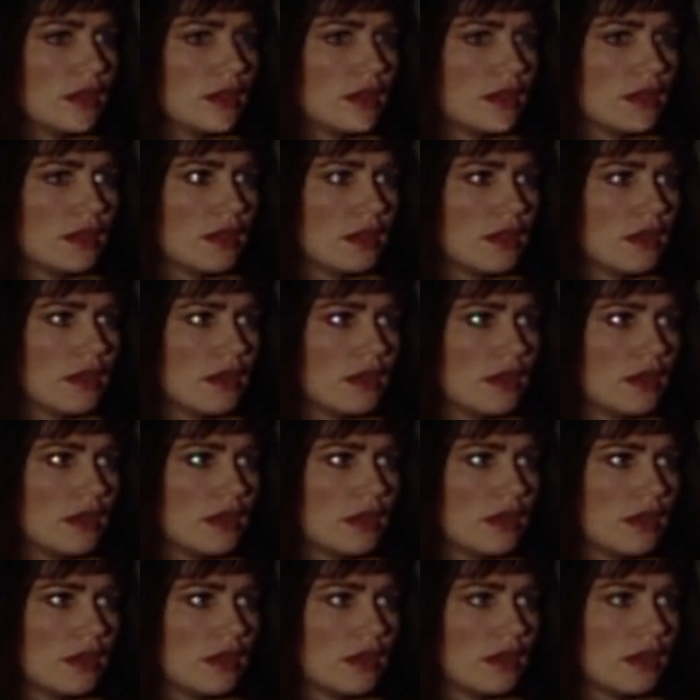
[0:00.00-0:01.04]

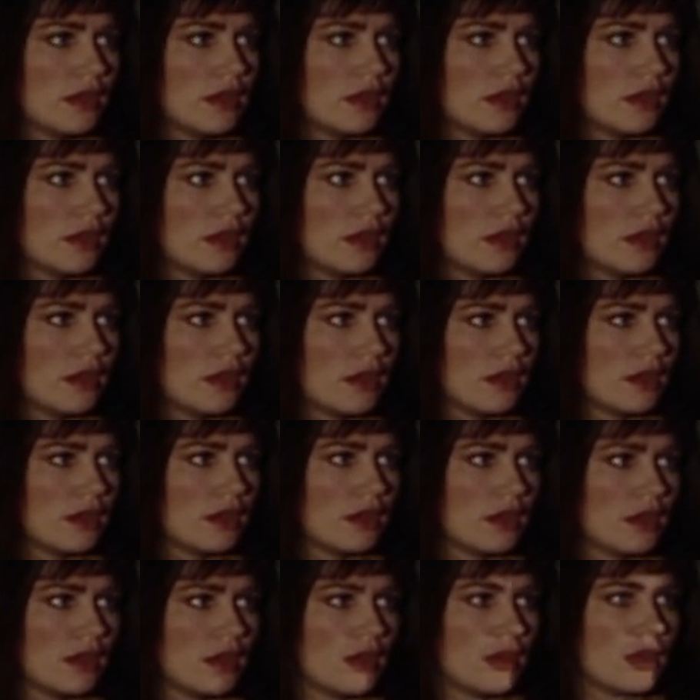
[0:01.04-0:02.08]

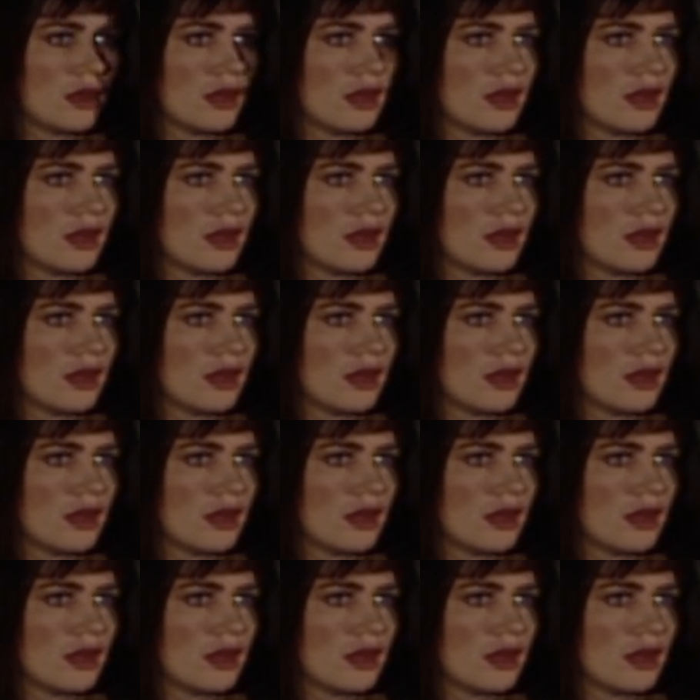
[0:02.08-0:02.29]
(silent)